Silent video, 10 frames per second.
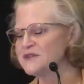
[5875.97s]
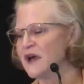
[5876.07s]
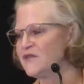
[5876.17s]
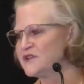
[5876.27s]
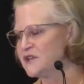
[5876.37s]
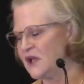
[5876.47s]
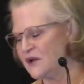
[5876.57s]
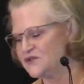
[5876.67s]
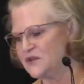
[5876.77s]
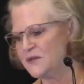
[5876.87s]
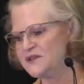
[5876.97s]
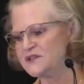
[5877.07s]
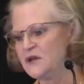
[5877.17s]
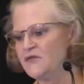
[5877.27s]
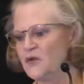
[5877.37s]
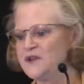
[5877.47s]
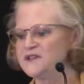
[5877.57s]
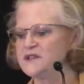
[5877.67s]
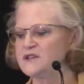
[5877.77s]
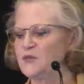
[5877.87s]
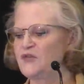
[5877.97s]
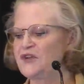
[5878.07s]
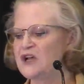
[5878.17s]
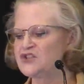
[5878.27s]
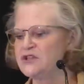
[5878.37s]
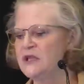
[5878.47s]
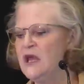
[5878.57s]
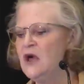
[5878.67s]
obviously counsel them on sun avoidance and sun protection.